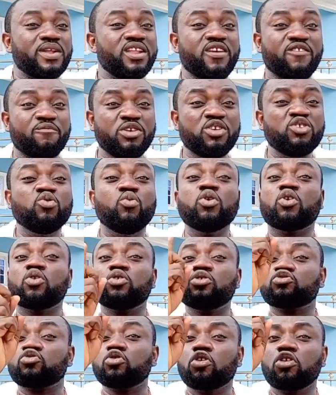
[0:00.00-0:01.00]
Believe me, you will
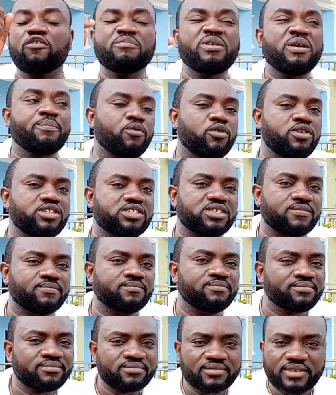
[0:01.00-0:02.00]
control government policy.
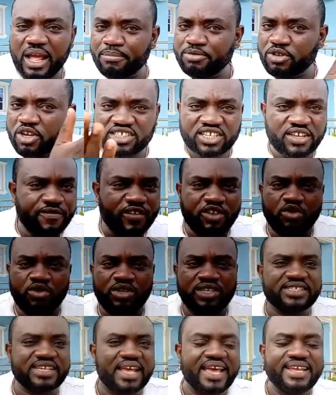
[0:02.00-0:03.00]
I'm just giving
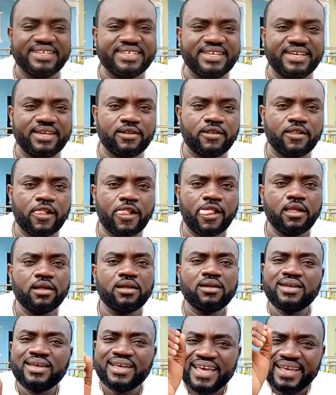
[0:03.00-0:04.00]
you this idea.
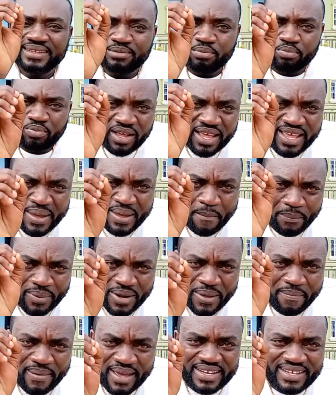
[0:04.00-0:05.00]

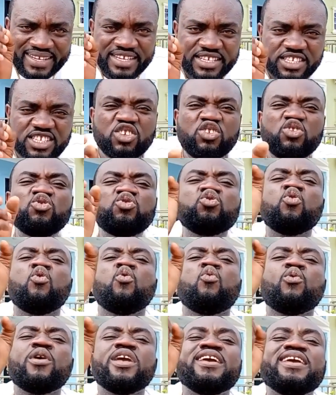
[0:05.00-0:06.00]
Implement this.
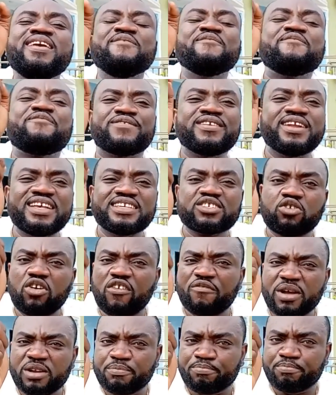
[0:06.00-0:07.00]
You will influence
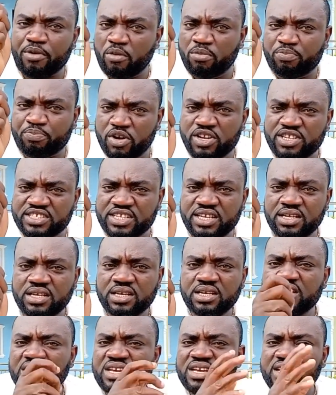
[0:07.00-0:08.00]
government
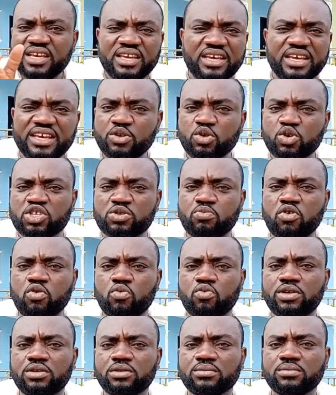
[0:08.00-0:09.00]
policy in no
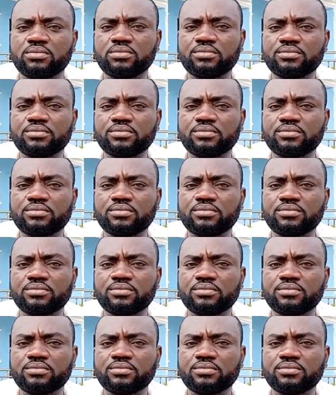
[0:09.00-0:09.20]
small way.